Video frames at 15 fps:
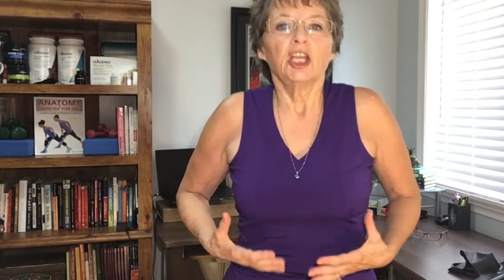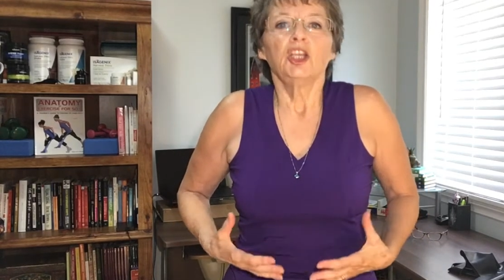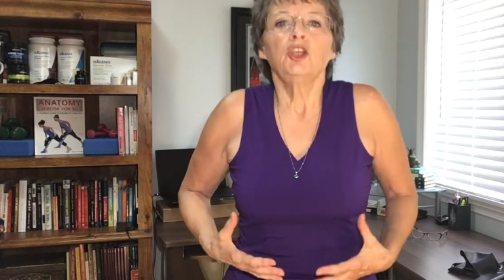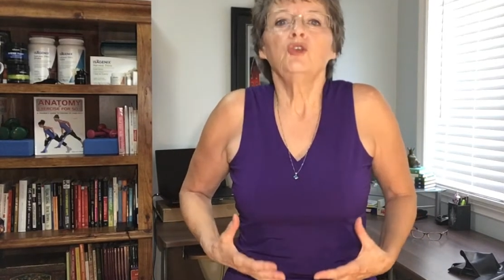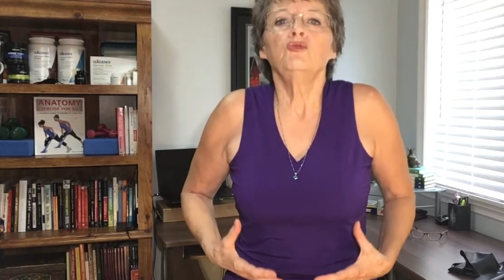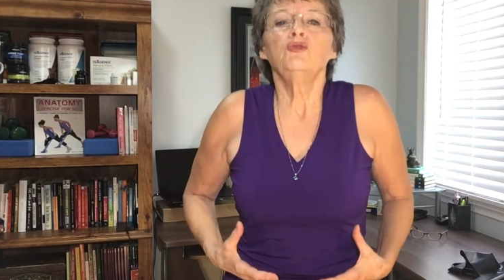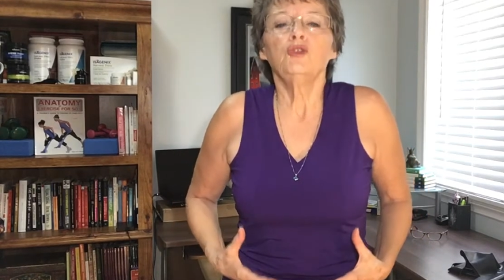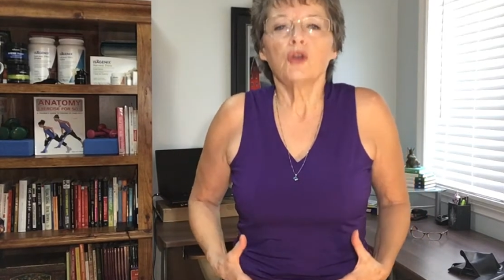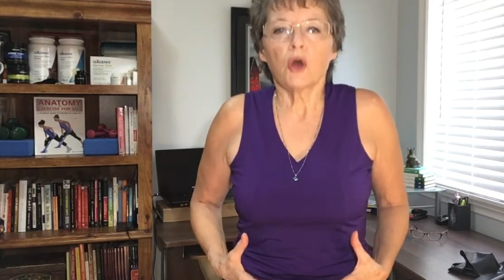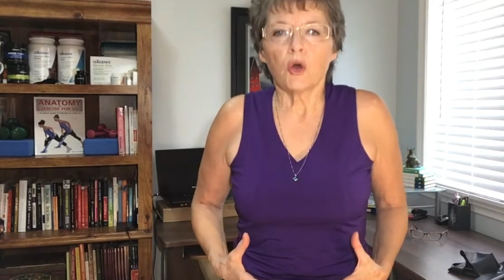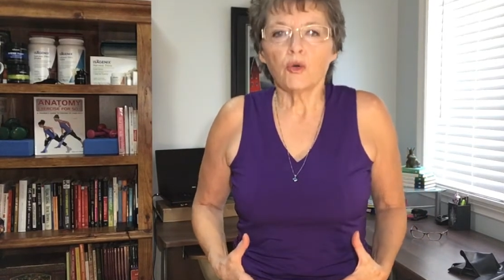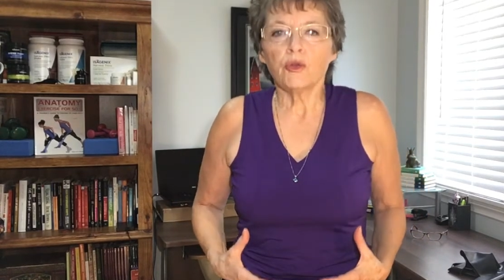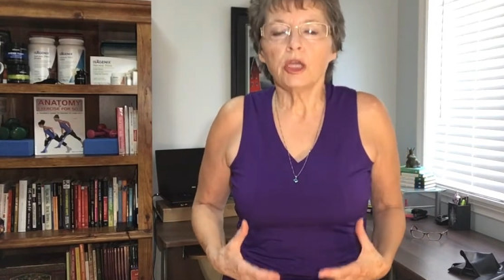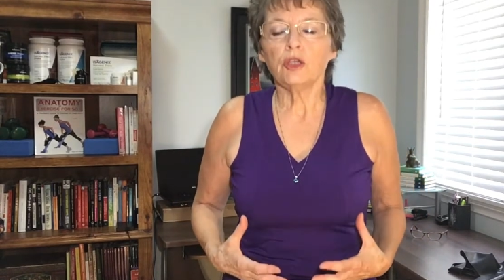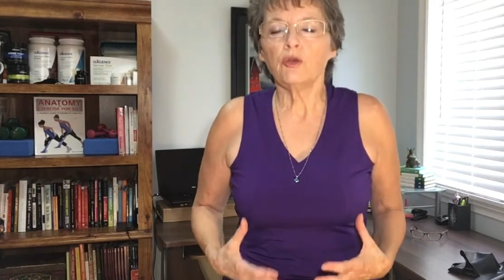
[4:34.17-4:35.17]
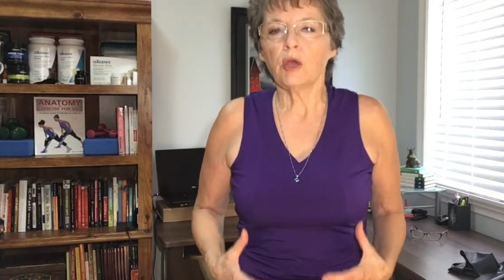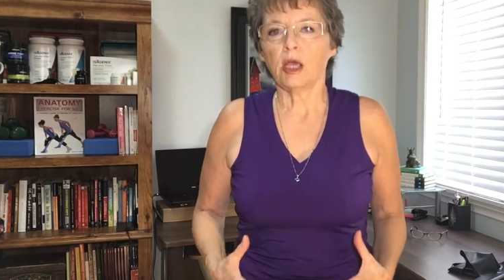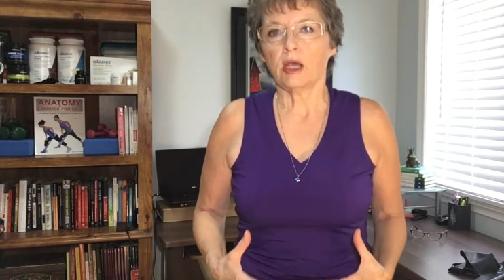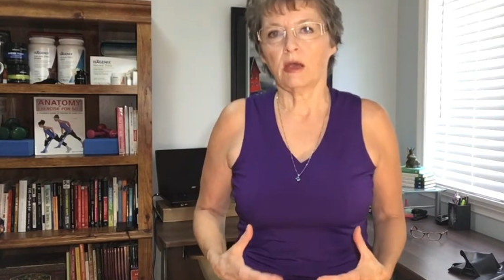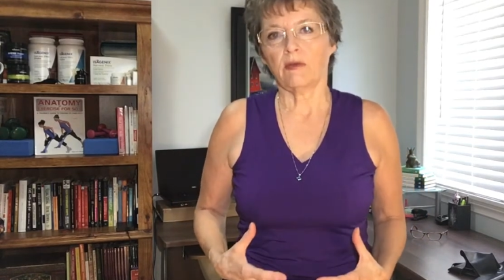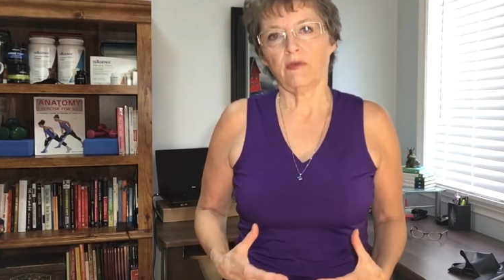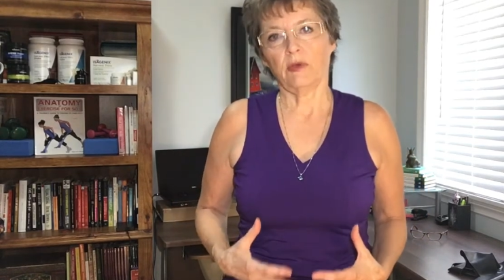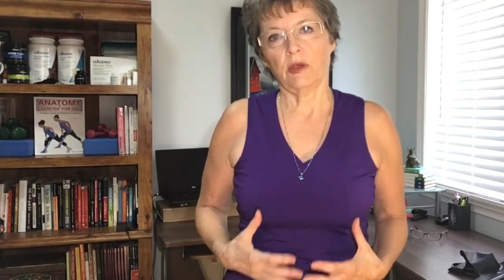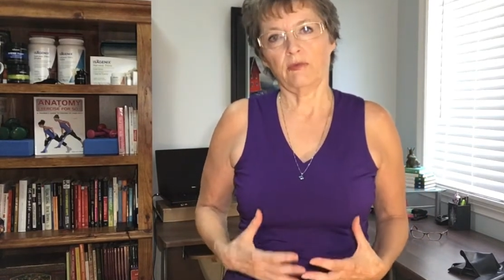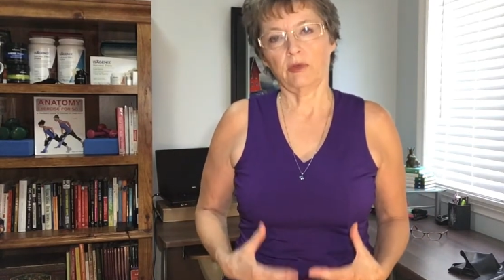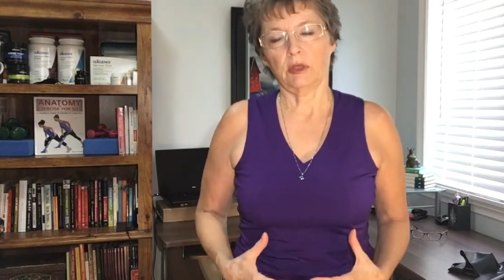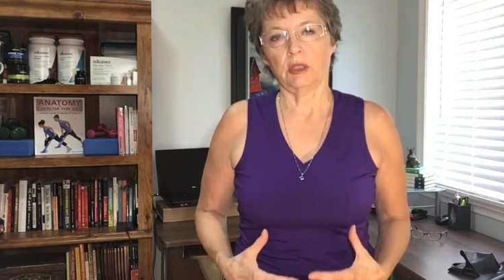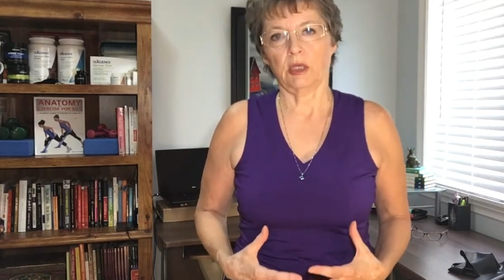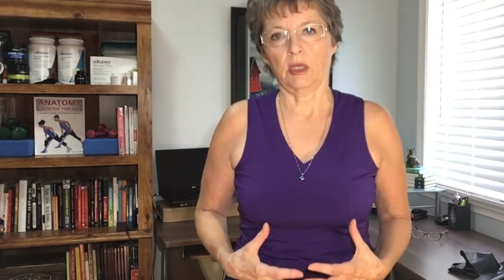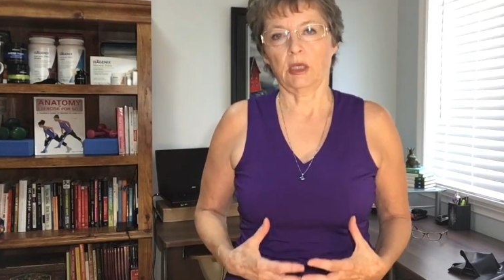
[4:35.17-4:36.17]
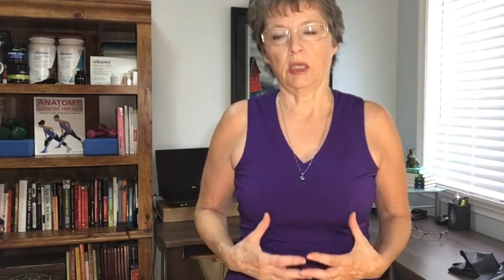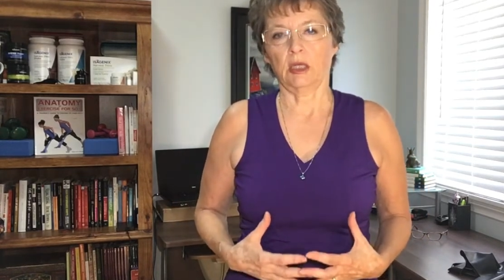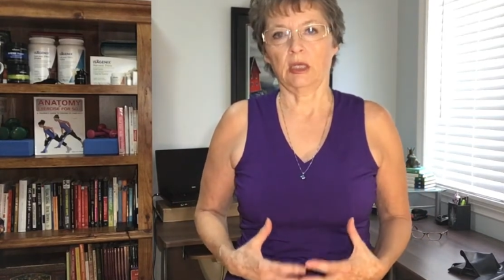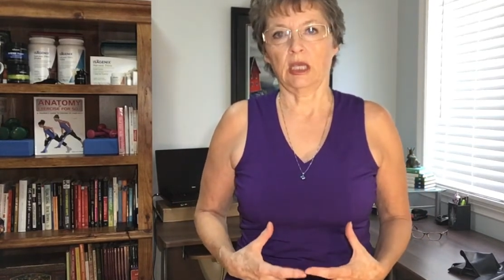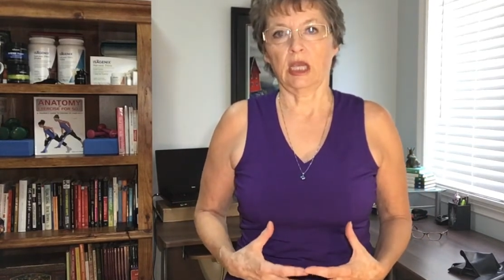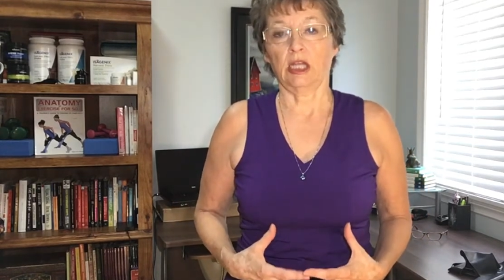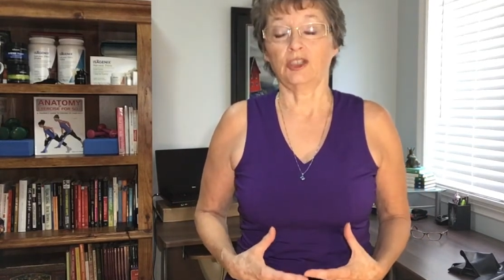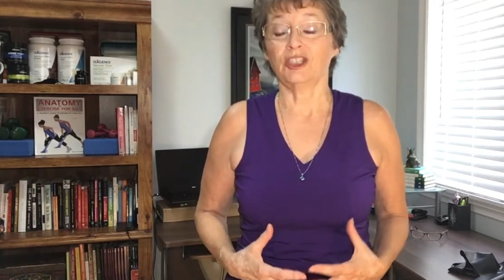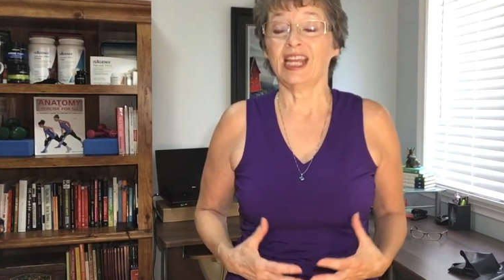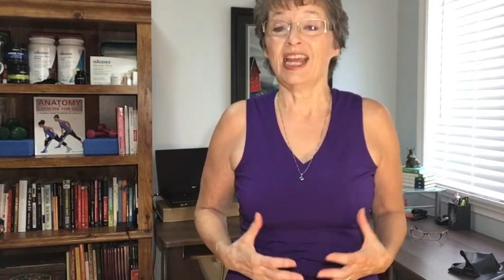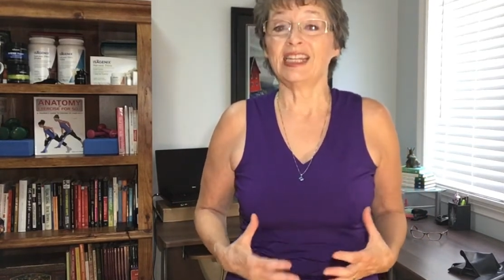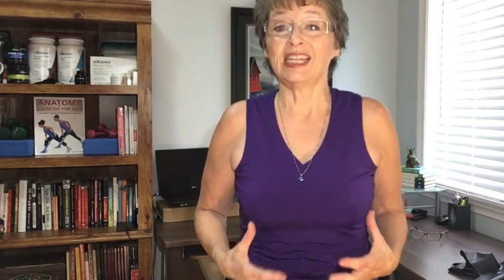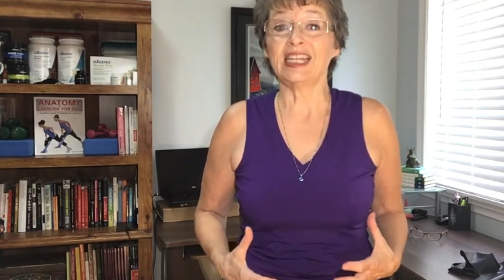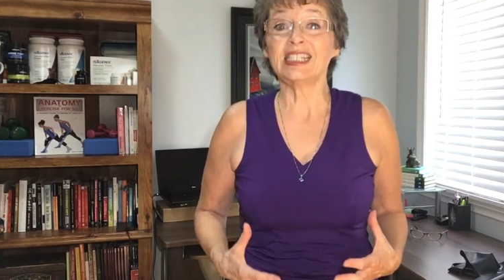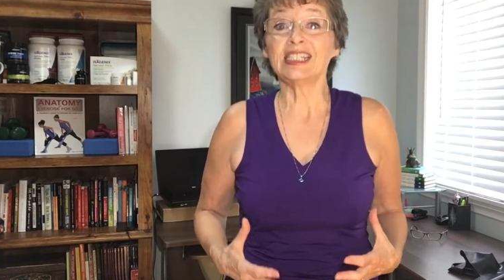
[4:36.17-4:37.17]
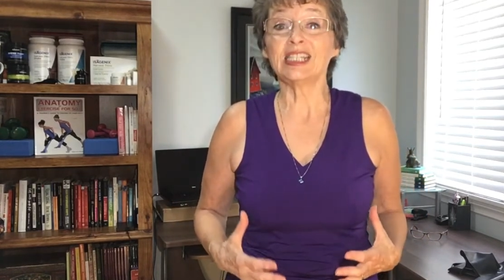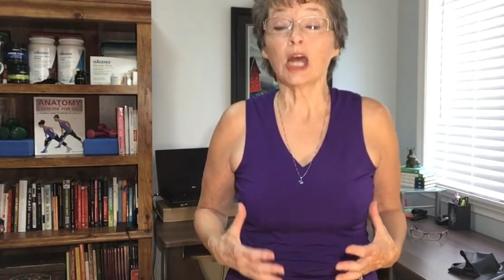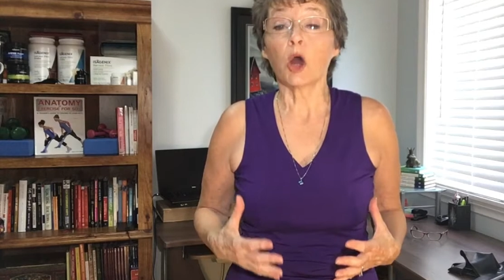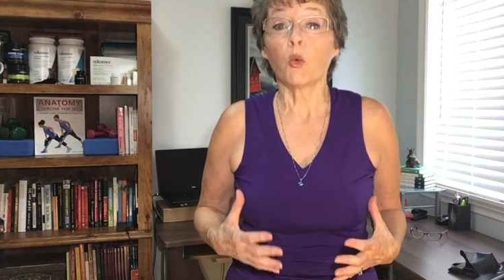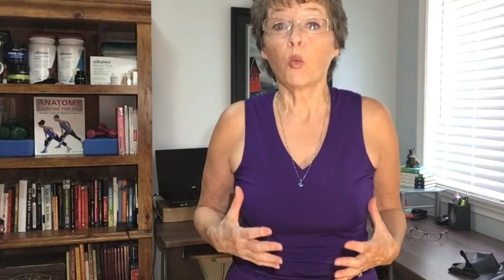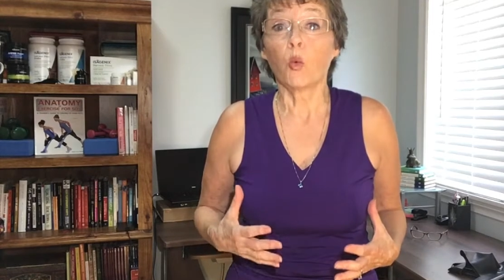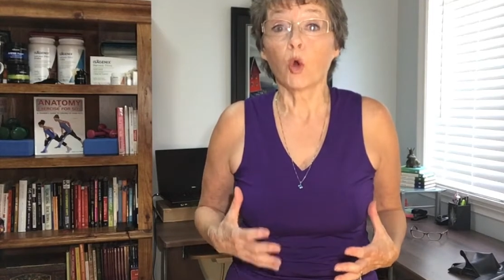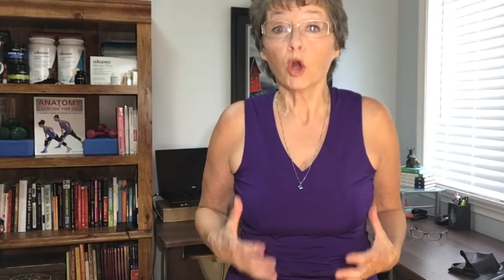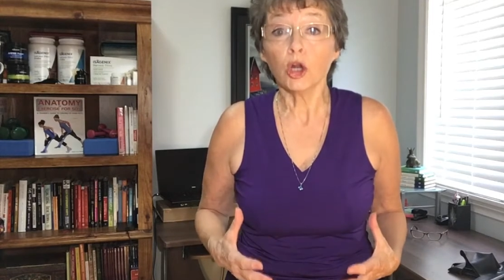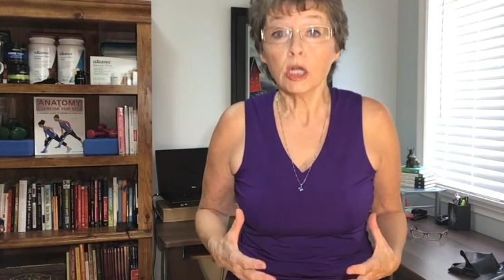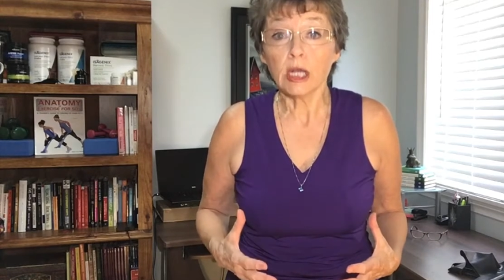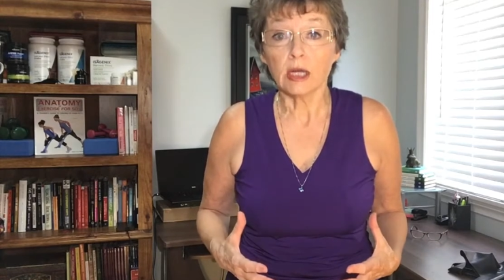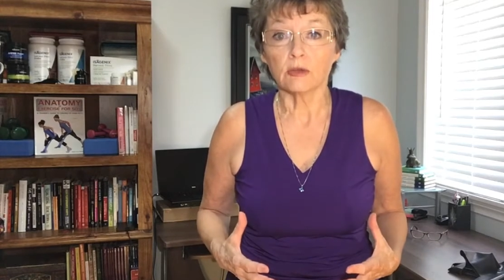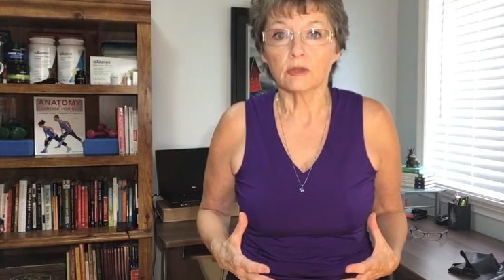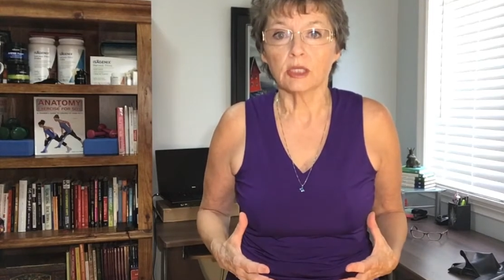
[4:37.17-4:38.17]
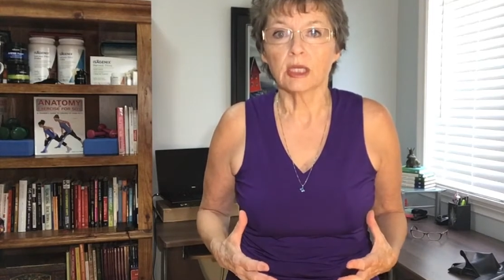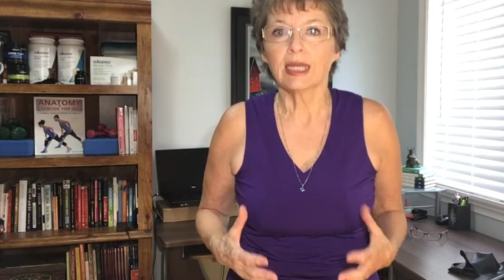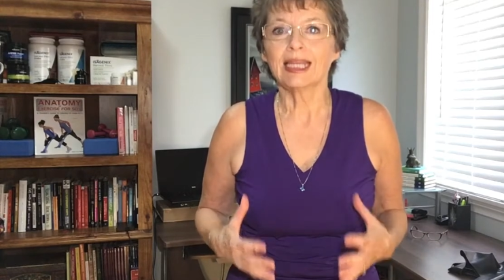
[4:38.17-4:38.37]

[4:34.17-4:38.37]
you know that you have everything engaged, and it's a workout